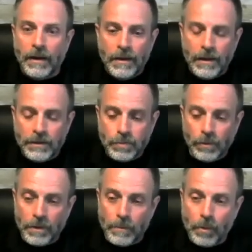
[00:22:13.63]
it's
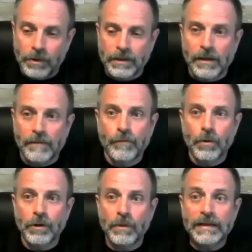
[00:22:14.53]
really important that
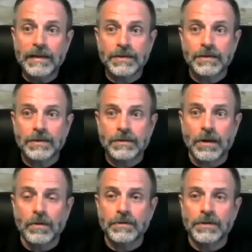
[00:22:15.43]
foil releases as it
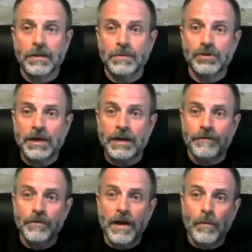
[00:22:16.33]
goes into the machine.
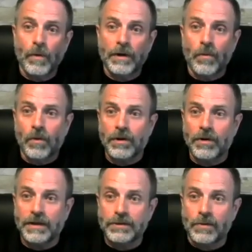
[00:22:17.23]
If you got one
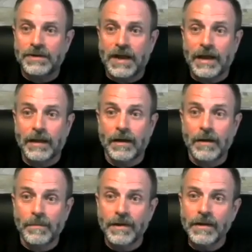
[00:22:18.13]
corner that's always hanging
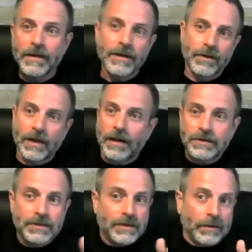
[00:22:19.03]
up, you're
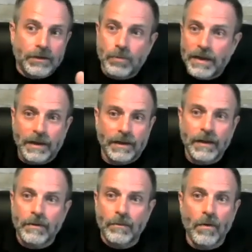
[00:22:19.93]
constantly tweaking
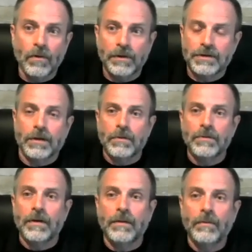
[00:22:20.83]
that roll as
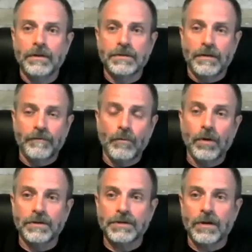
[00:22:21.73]
the
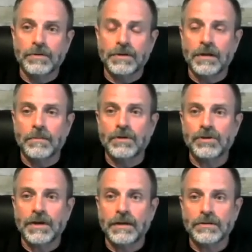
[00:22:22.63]
foil as it goes into the
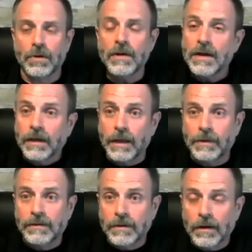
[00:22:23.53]
machine. So keep
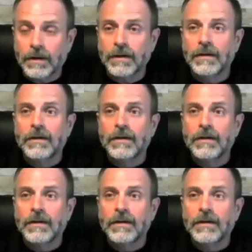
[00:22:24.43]
it dark,